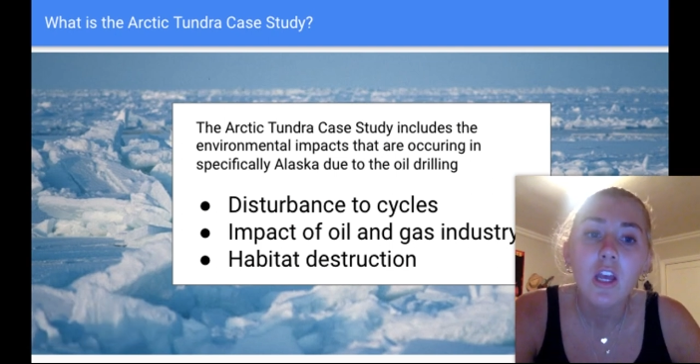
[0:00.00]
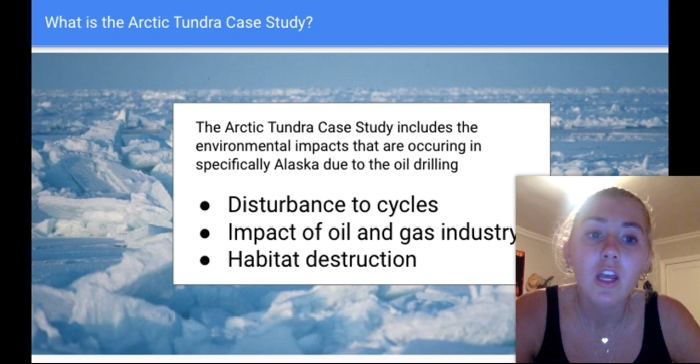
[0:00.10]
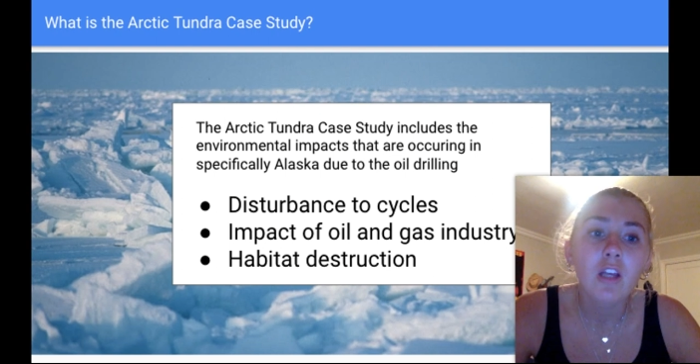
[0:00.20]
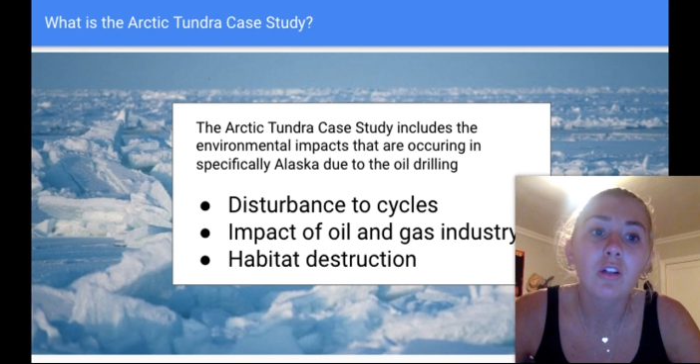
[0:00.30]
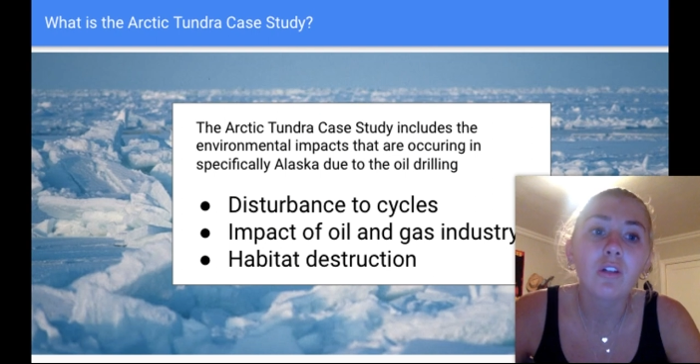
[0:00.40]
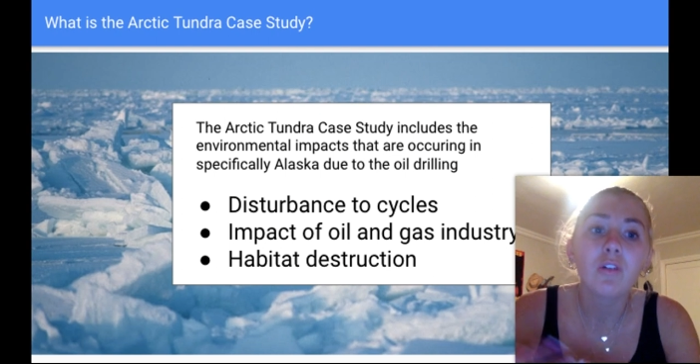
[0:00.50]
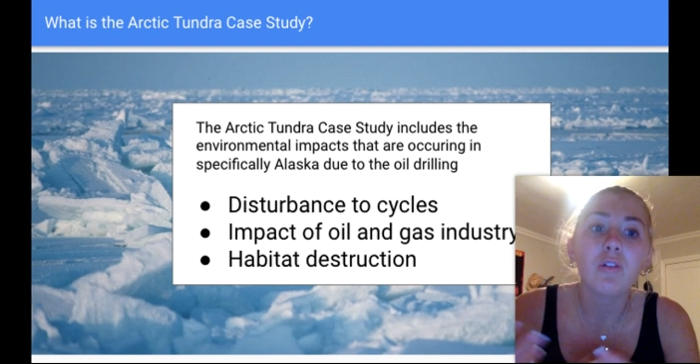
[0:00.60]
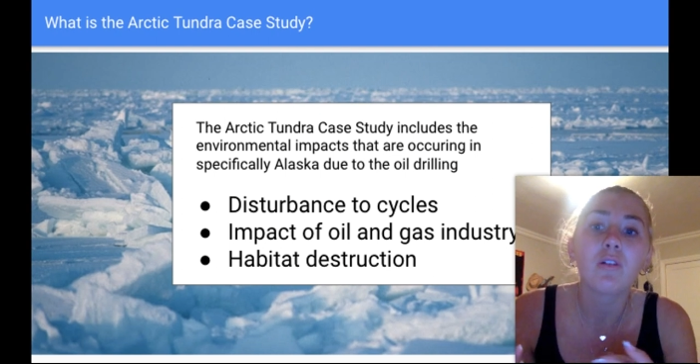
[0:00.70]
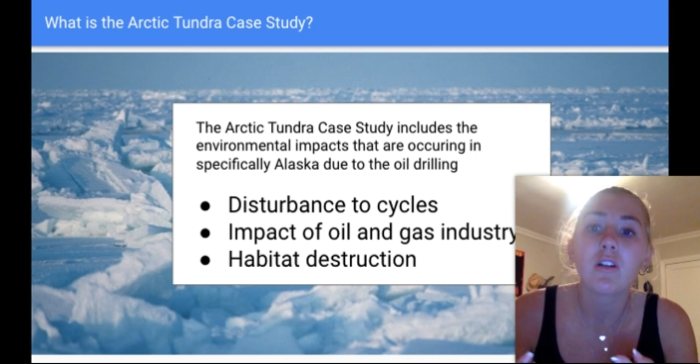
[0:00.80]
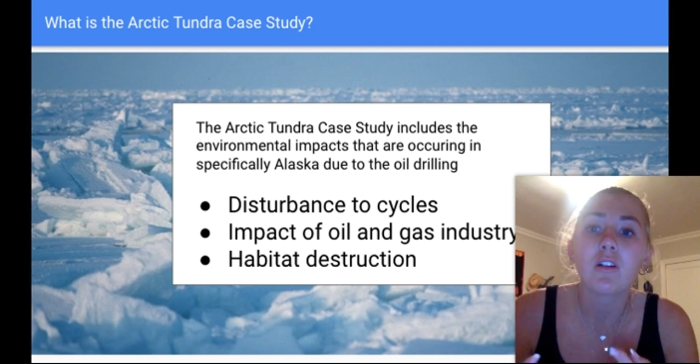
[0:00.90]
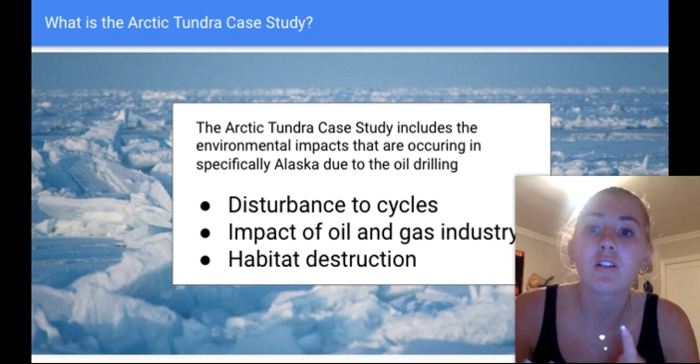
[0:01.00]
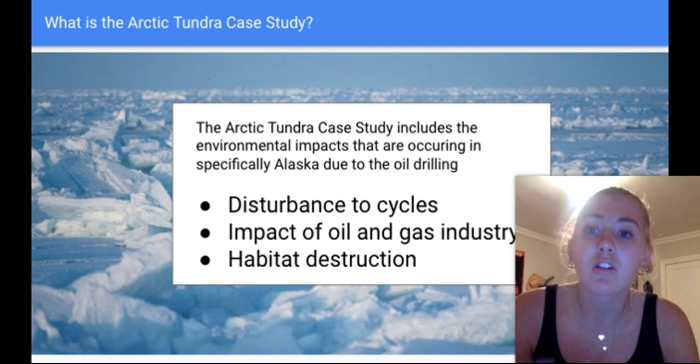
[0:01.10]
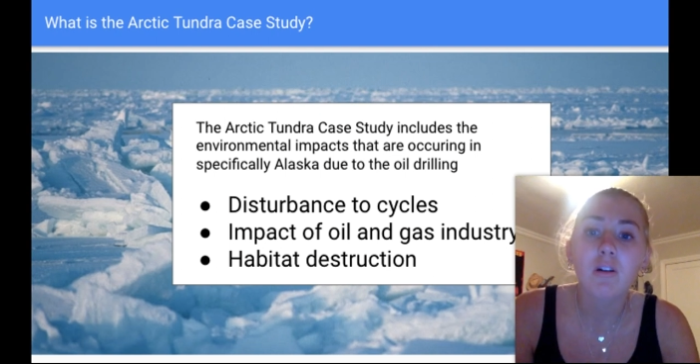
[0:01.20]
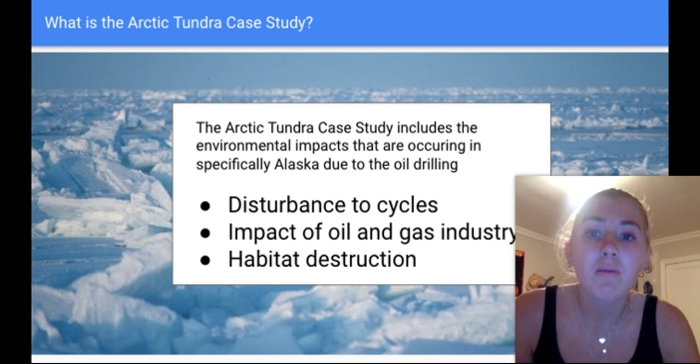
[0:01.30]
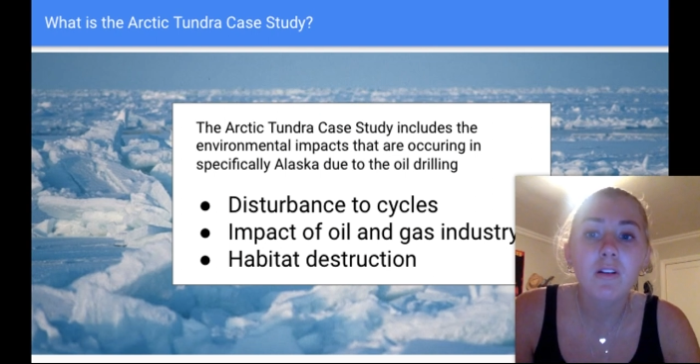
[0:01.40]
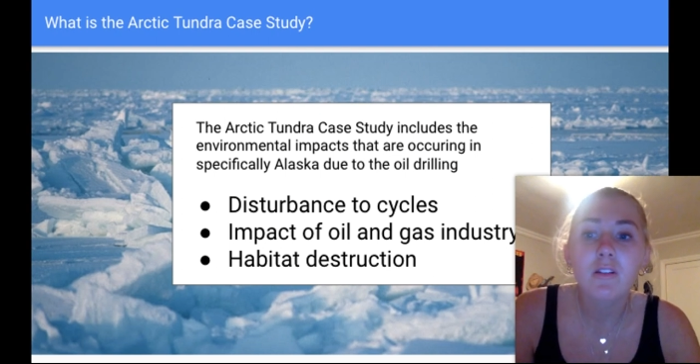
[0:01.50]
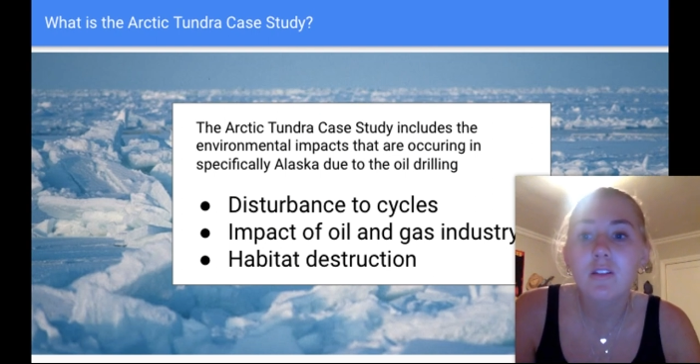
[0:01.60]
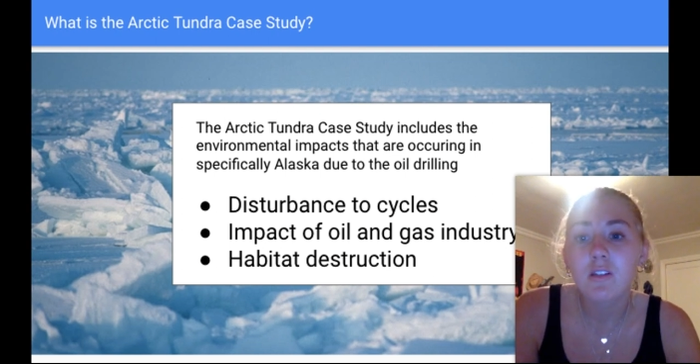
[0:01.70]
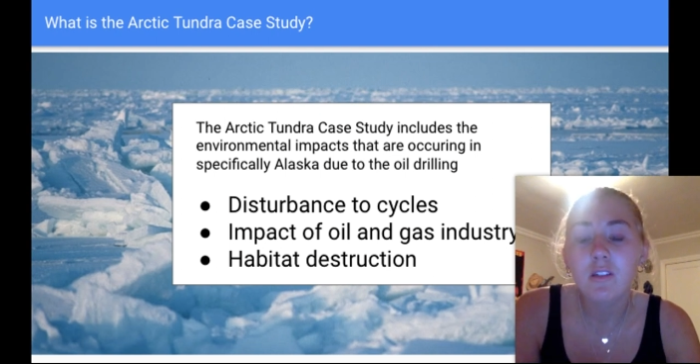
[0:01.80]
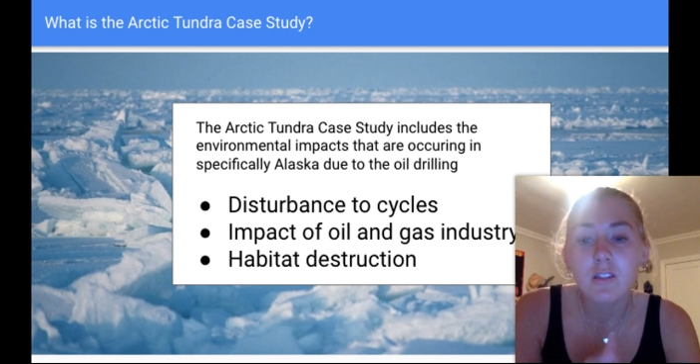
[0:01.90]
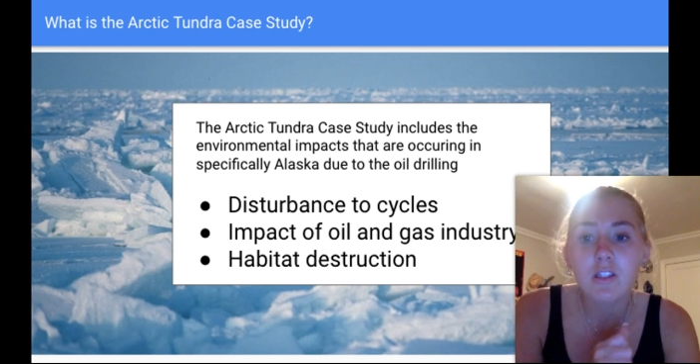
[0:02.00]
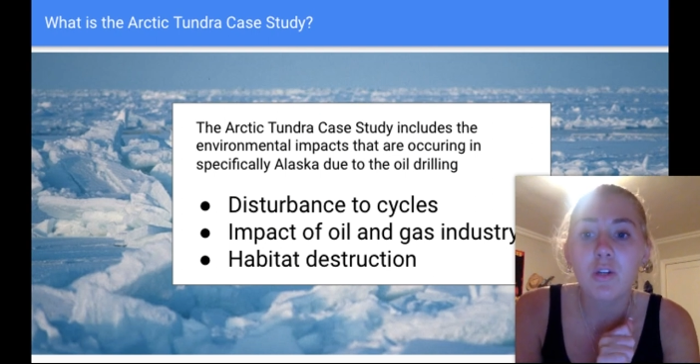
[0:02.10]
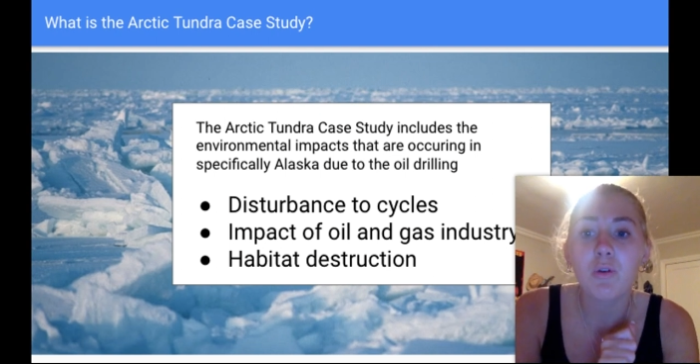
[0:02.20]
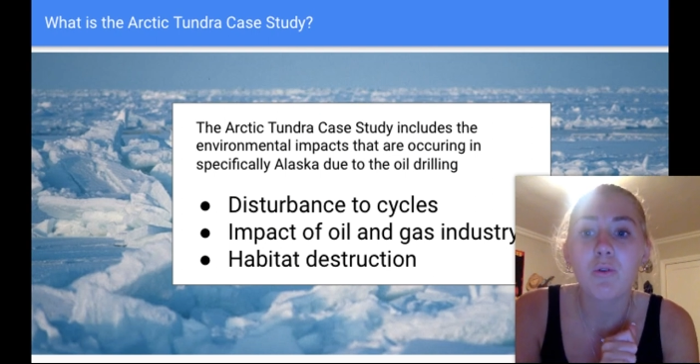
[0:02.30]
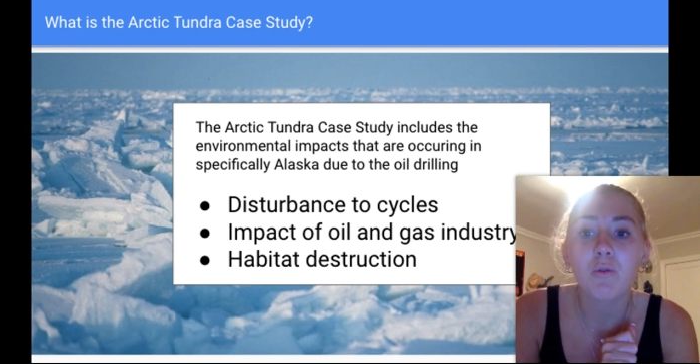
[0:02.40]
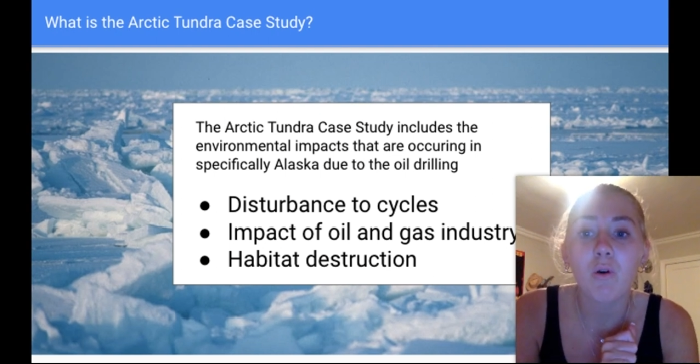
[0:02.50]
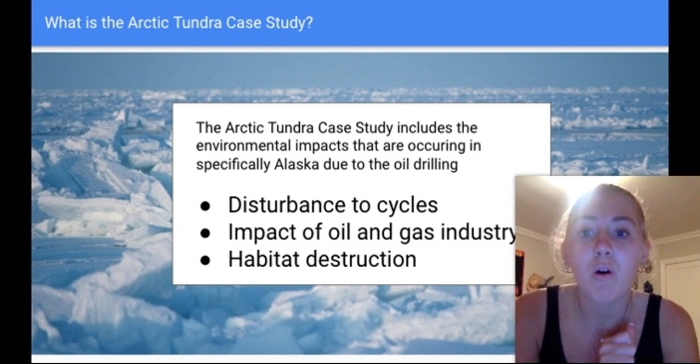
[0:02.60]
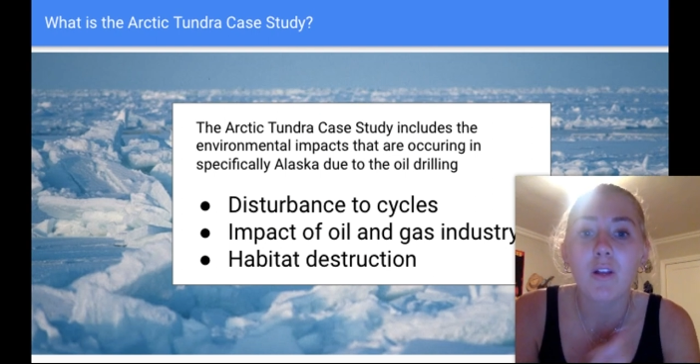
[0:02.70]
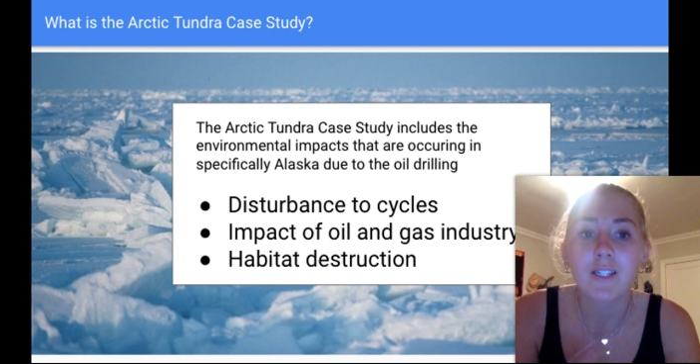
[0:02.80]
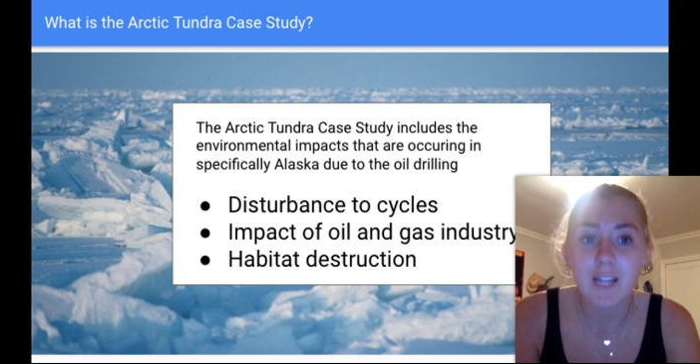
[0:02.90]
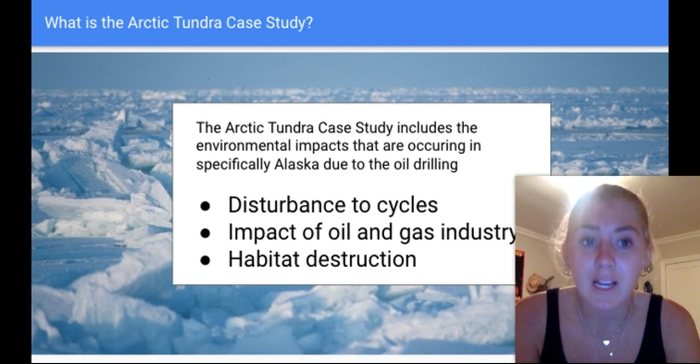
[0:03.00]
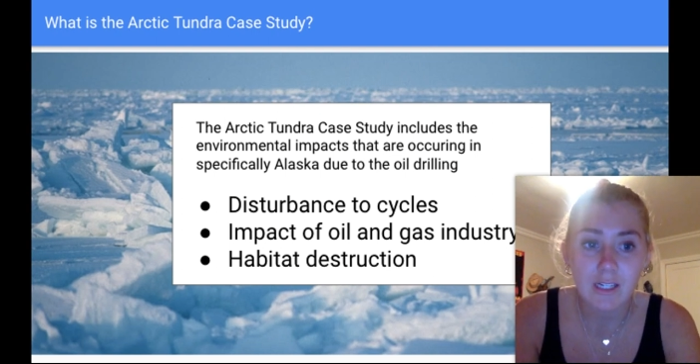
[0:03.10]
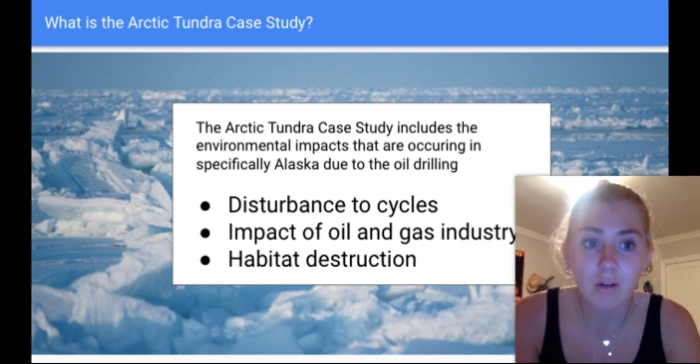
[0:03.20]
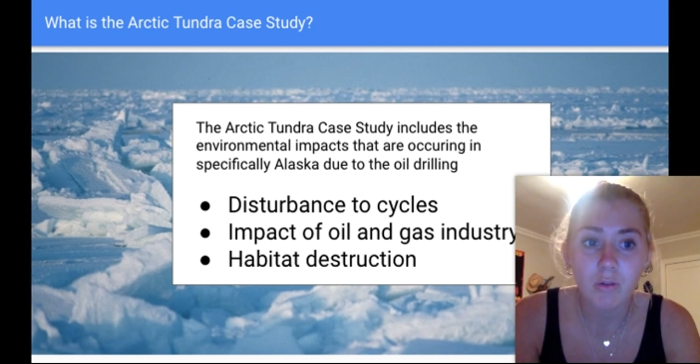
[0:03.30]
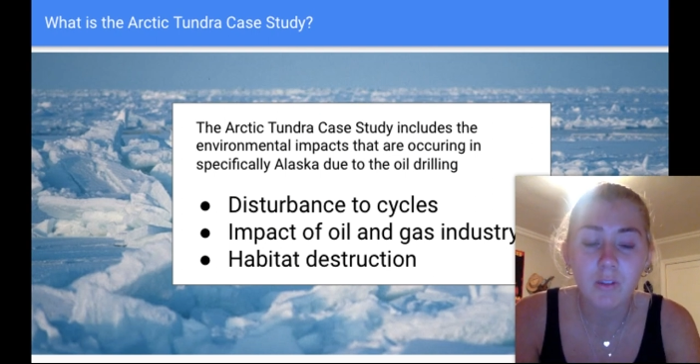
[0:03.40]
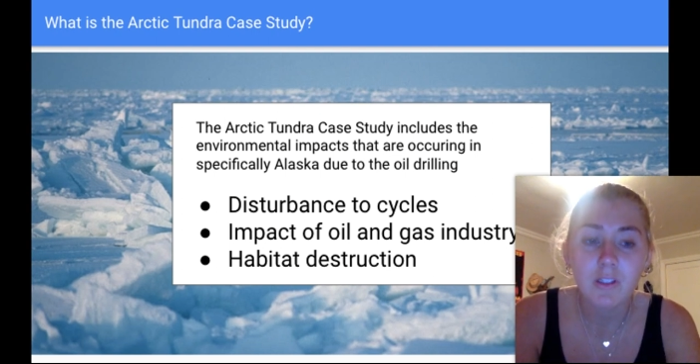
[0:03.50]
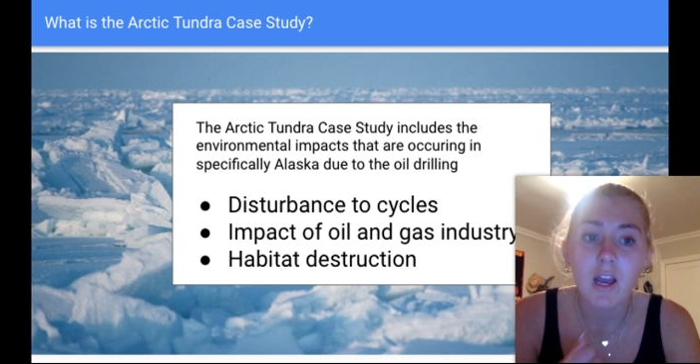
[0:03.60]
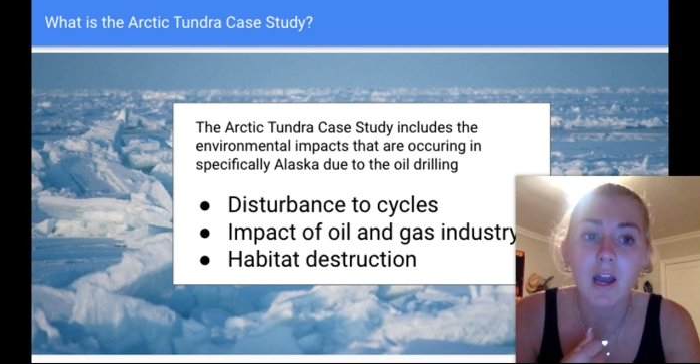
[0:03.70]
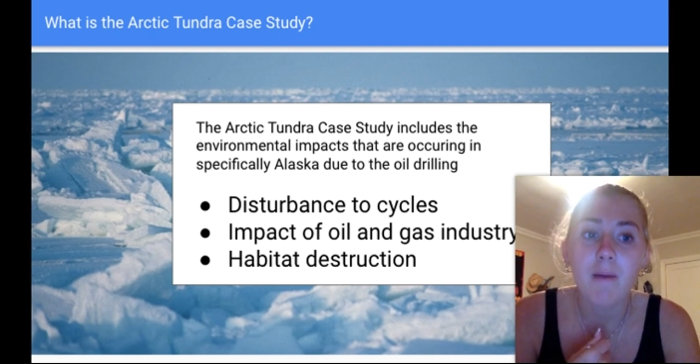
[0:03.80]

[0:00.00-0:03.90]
include disturbances to cycles,